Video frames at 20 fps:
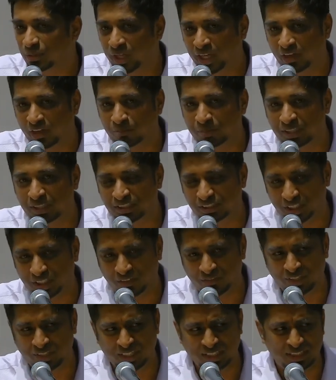And today I've
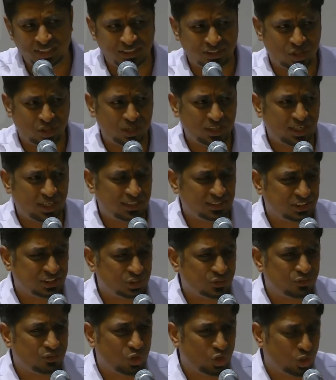been serving in this
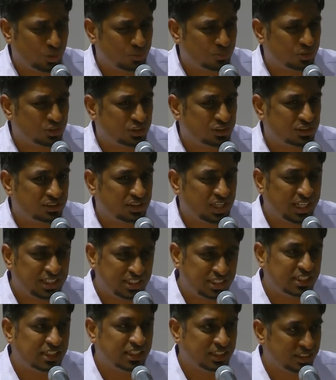organization for
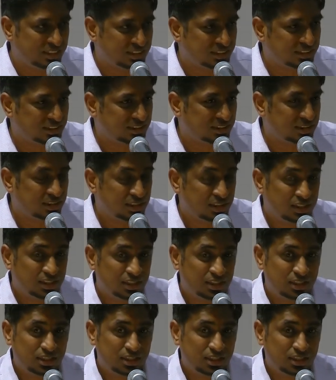almost 19 years.